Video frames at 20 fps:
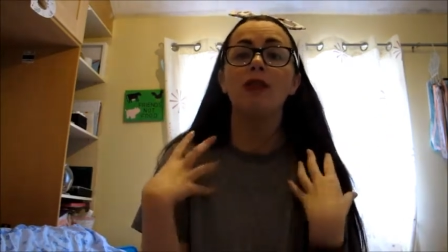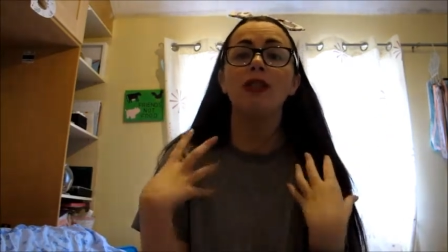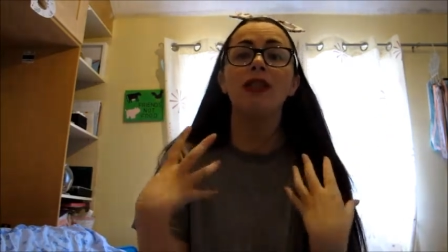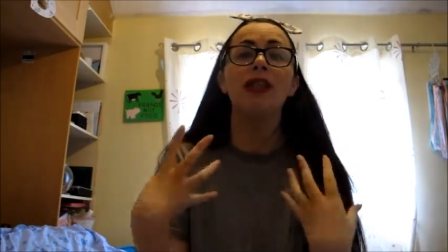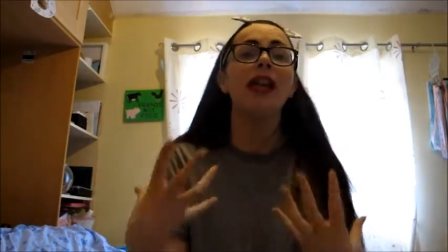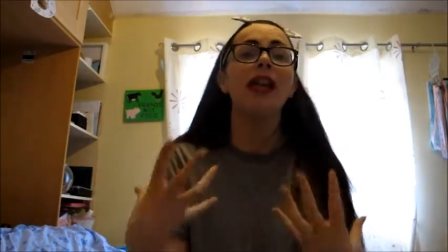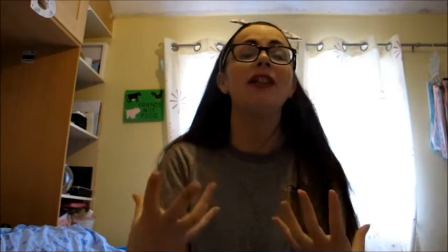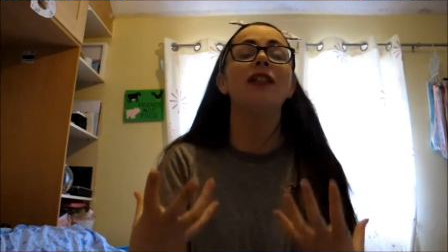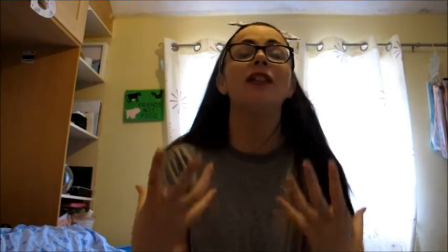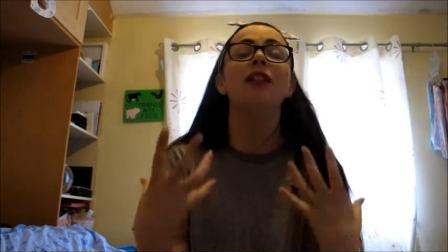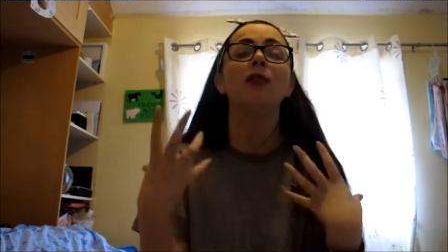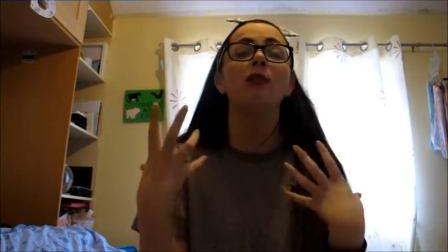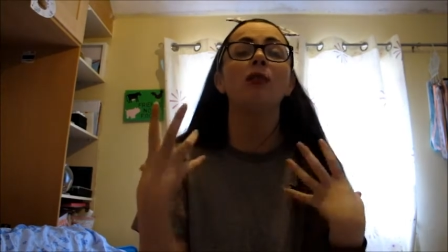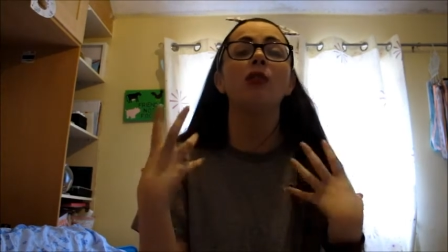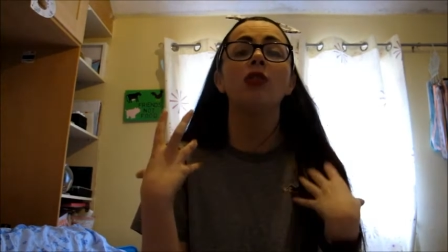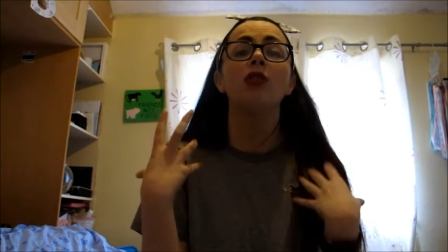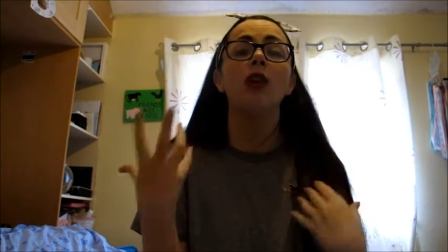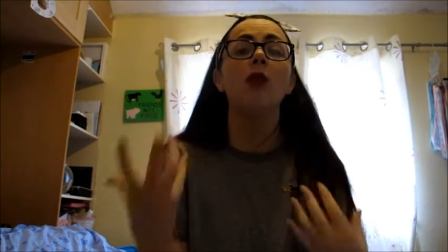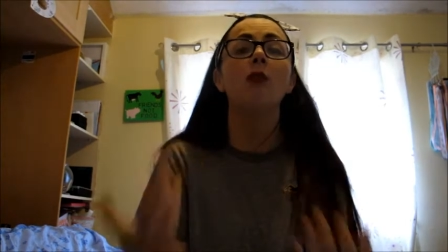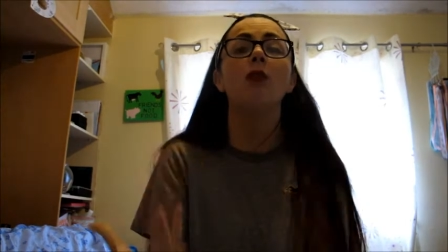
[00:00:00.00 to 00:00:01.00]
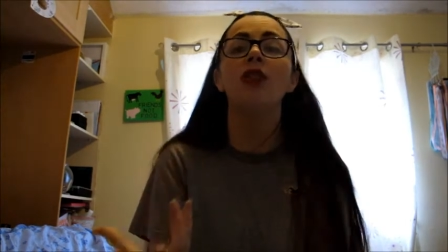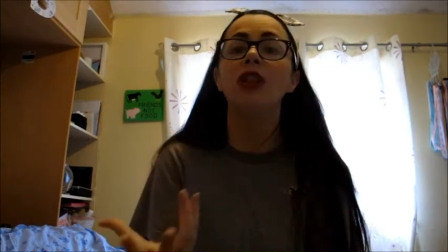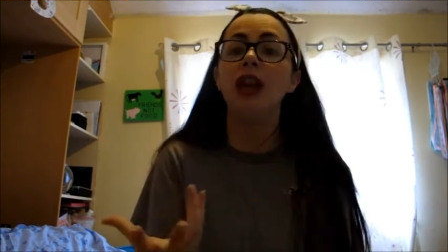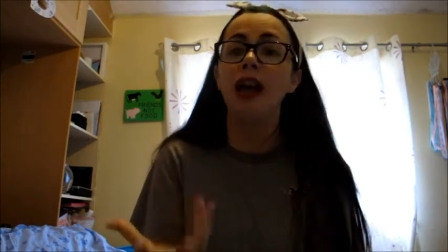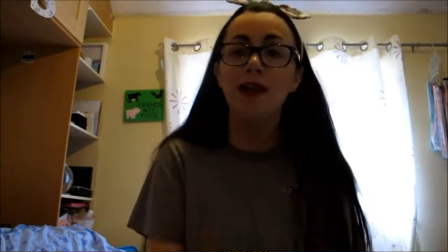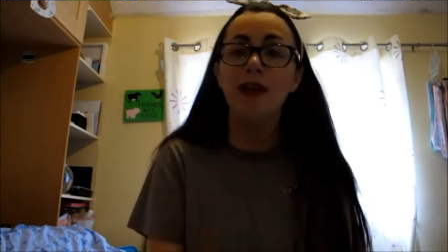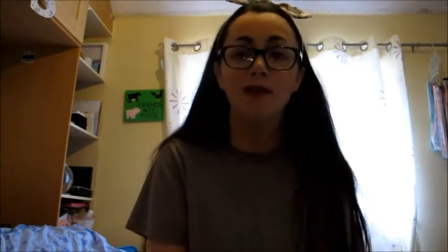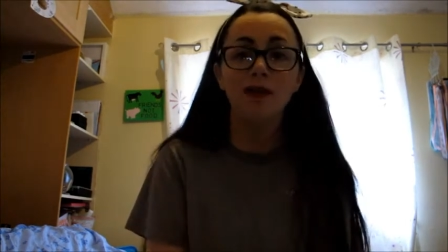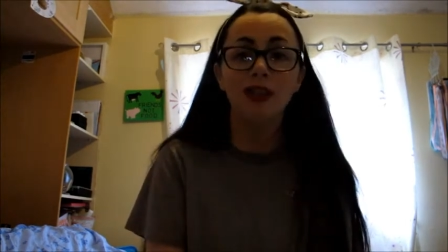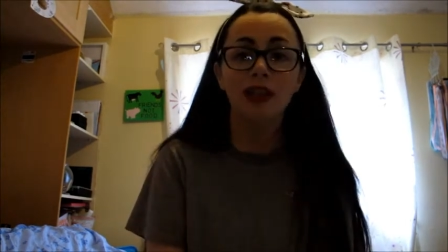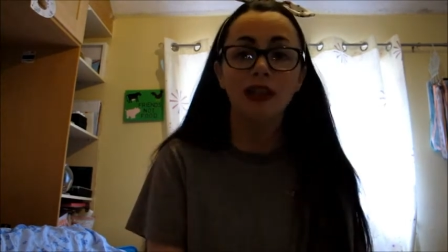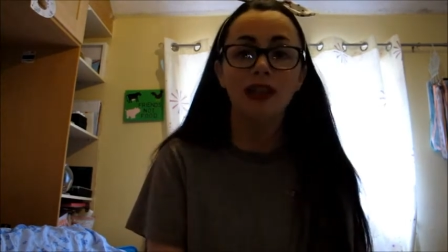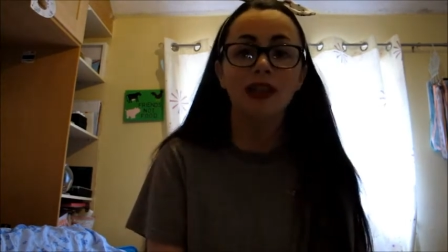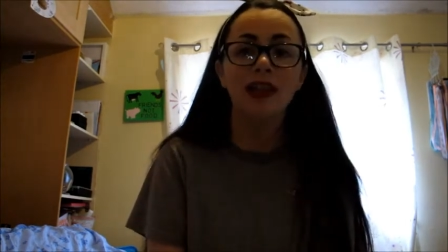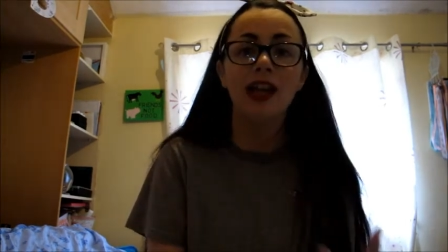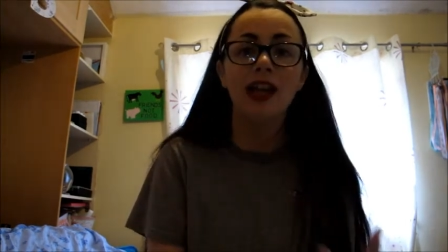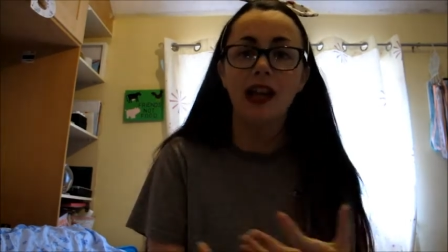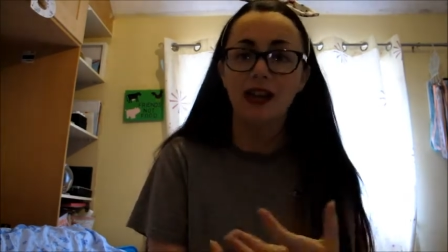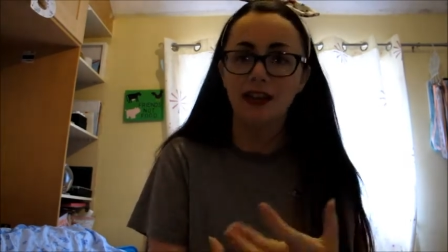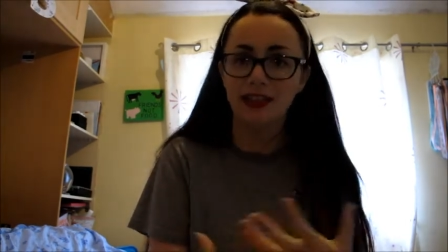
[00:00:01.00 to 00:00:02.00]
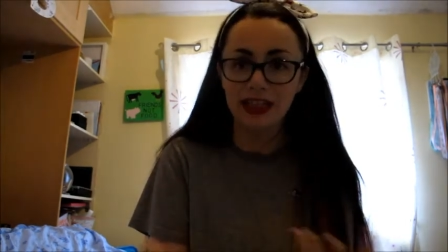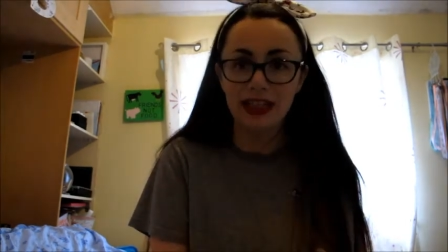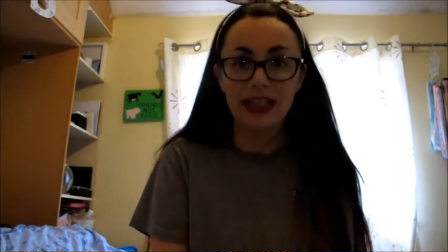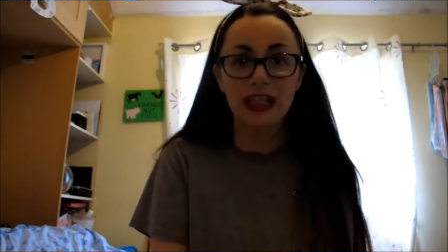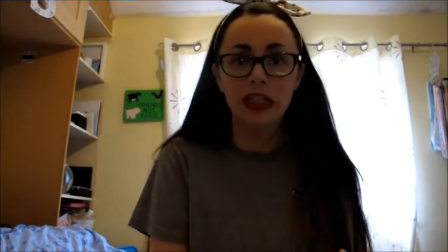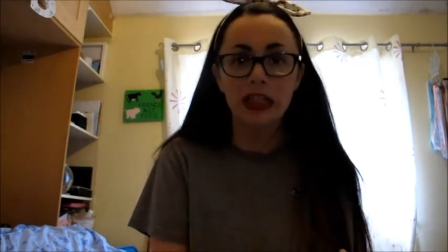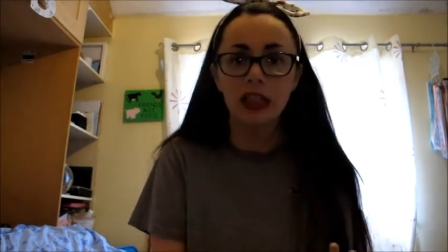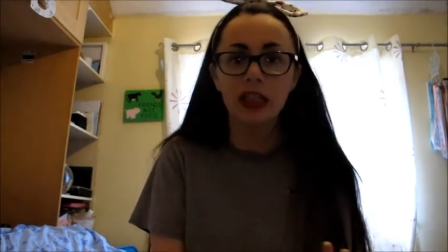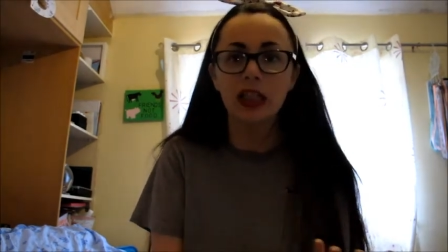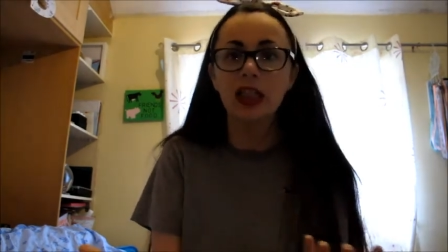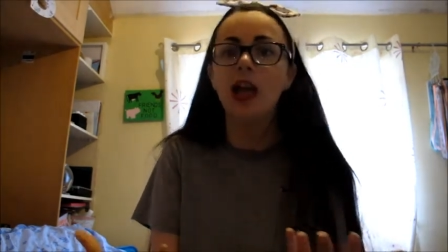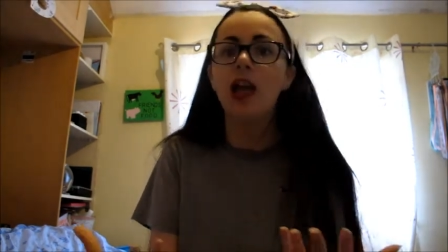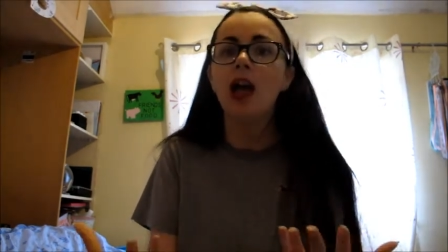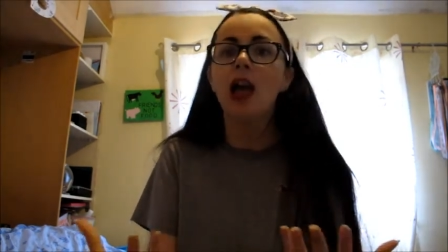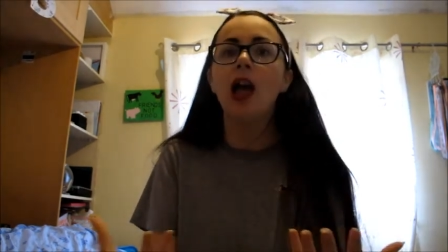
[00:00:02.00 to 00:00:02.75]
intended to put so much effort into and didn't